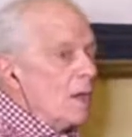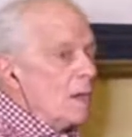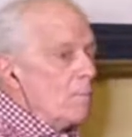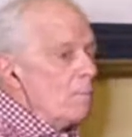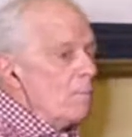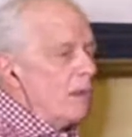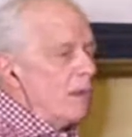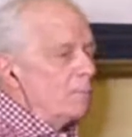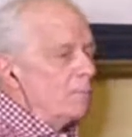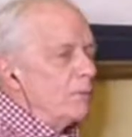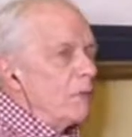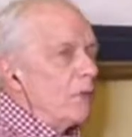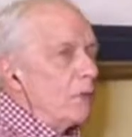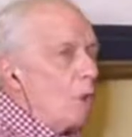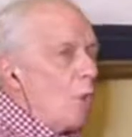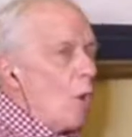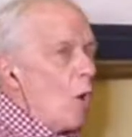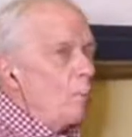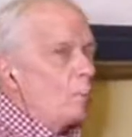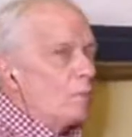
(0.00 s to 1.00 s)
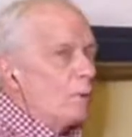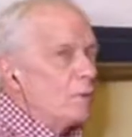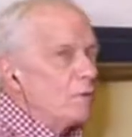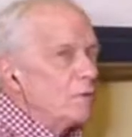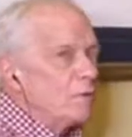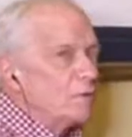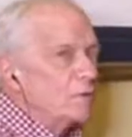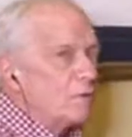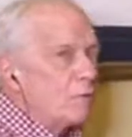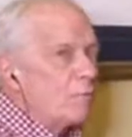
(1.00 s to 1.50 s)
Make me open
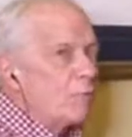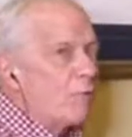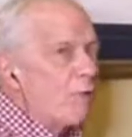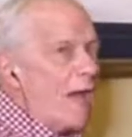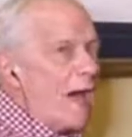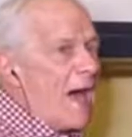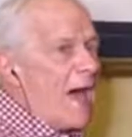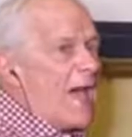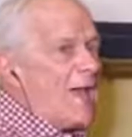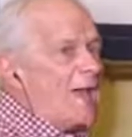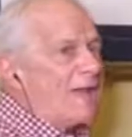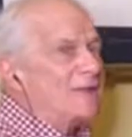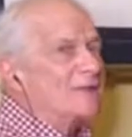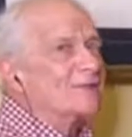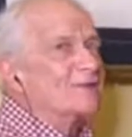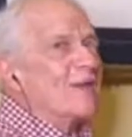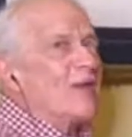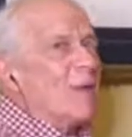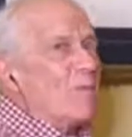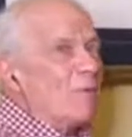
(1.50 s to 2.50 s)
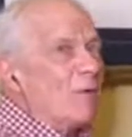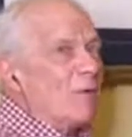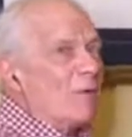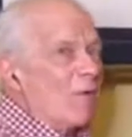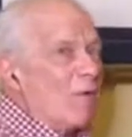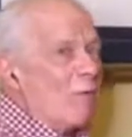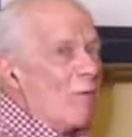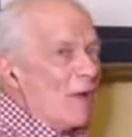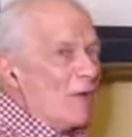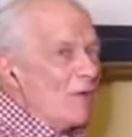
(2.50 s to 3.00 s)
to surprise, put
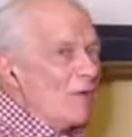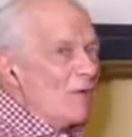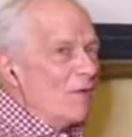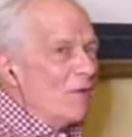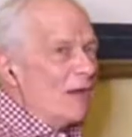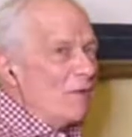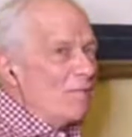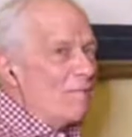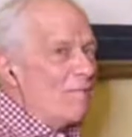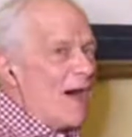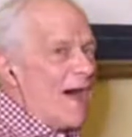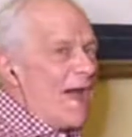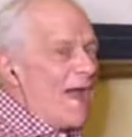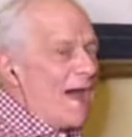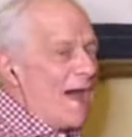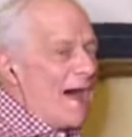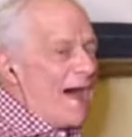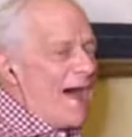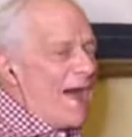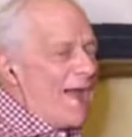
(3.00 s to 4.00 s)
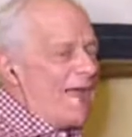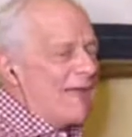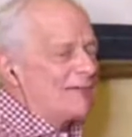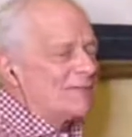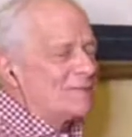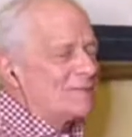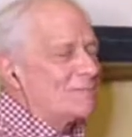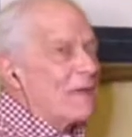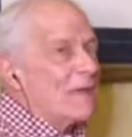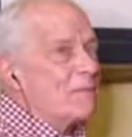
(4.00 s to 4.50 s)
a wonder in my
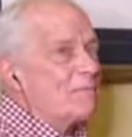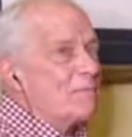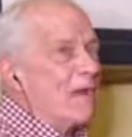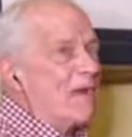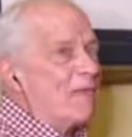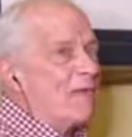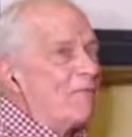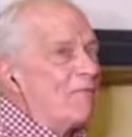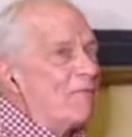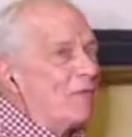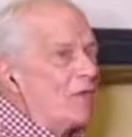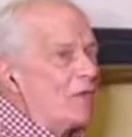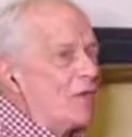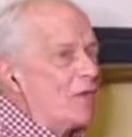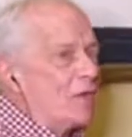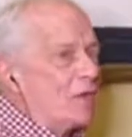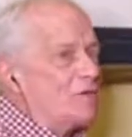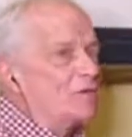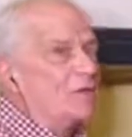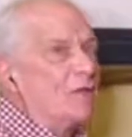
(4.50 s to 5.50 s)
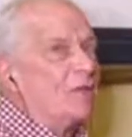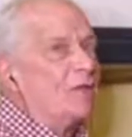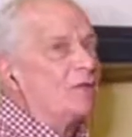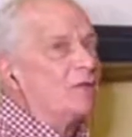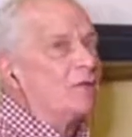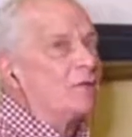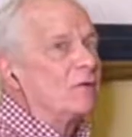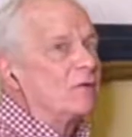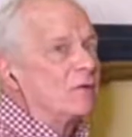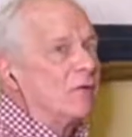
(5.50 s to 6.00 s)
eyes, make my
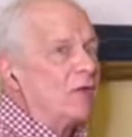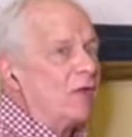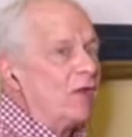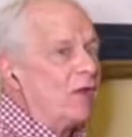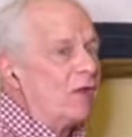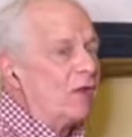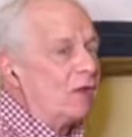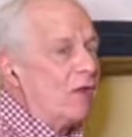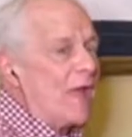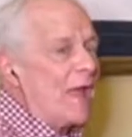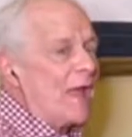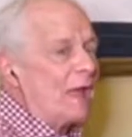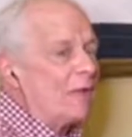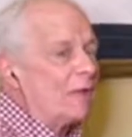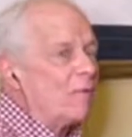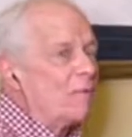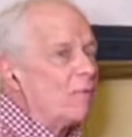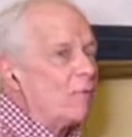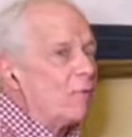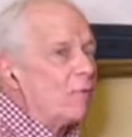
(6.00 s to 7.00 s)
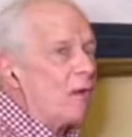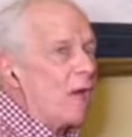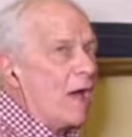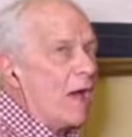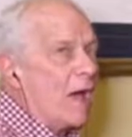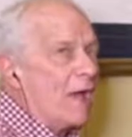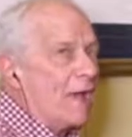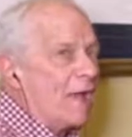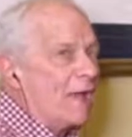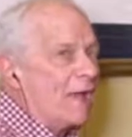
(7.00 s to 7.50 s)
vision clear and
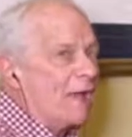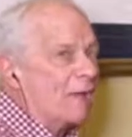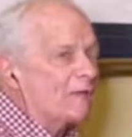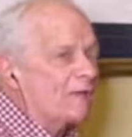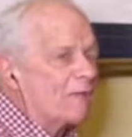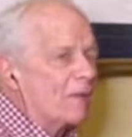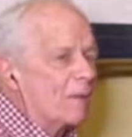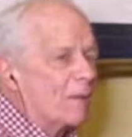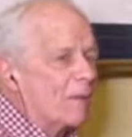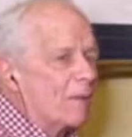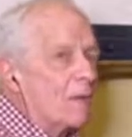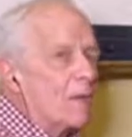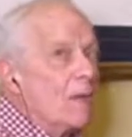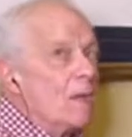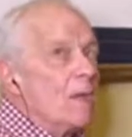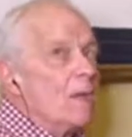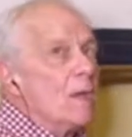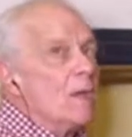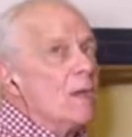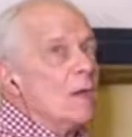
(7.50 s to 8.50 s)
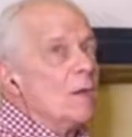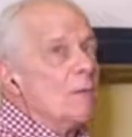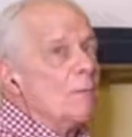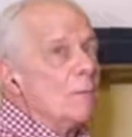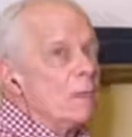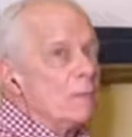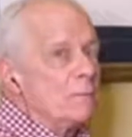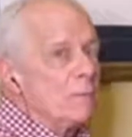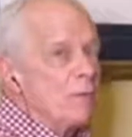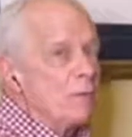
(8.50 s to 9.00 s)
bright.
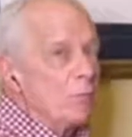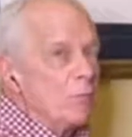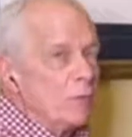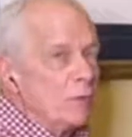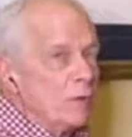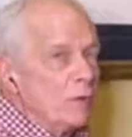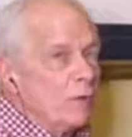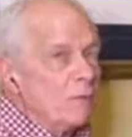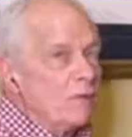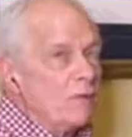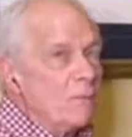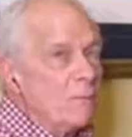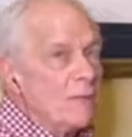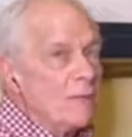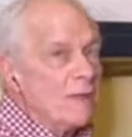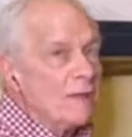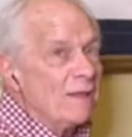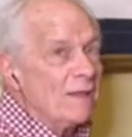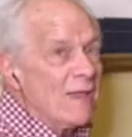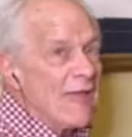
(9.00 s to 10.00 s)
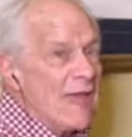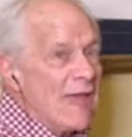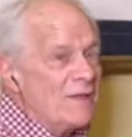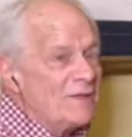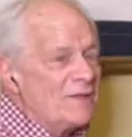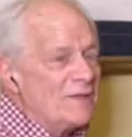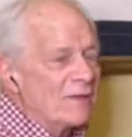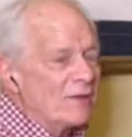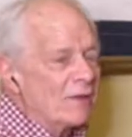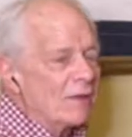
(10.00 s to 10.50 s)
Make me willing to be
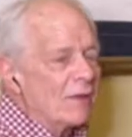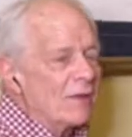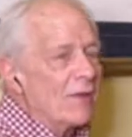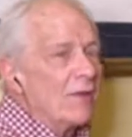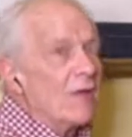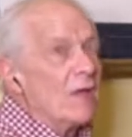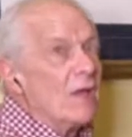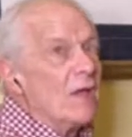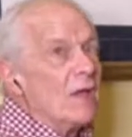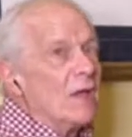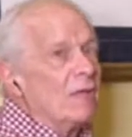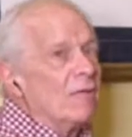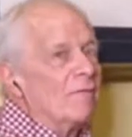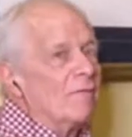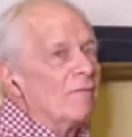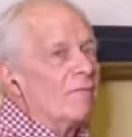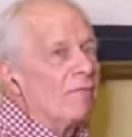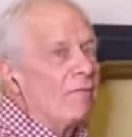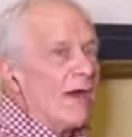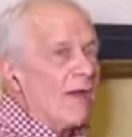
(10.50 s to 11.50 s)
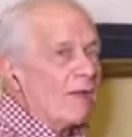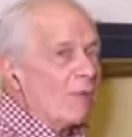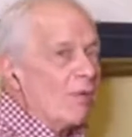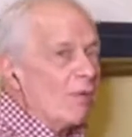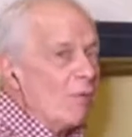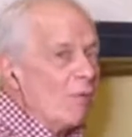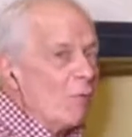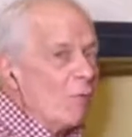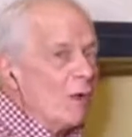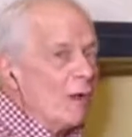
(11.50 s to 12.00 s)
led and
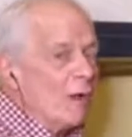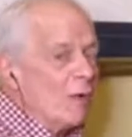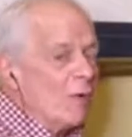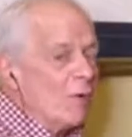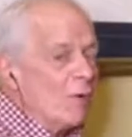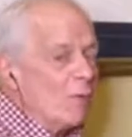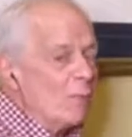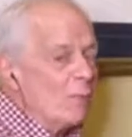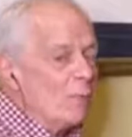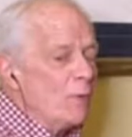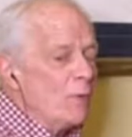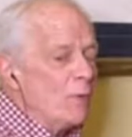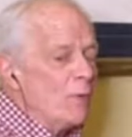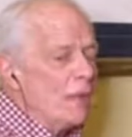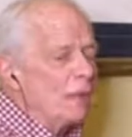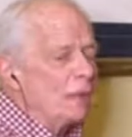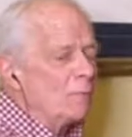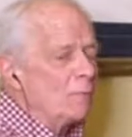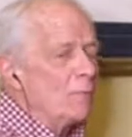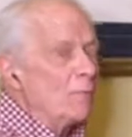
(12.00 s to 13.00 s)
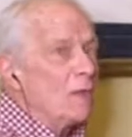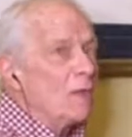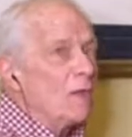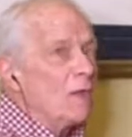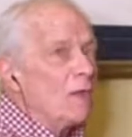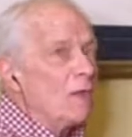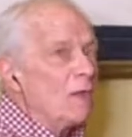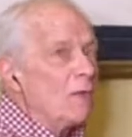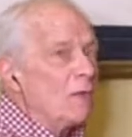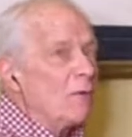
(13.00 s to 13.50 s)
follow where you bid
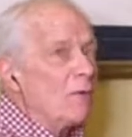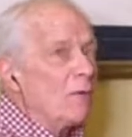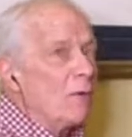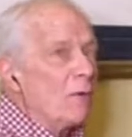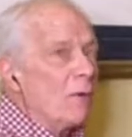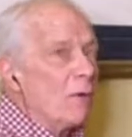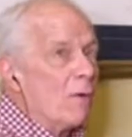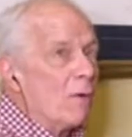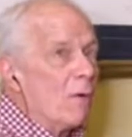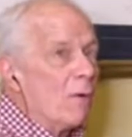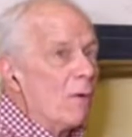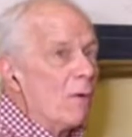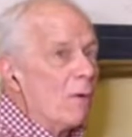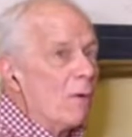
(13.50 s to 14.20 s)
me go.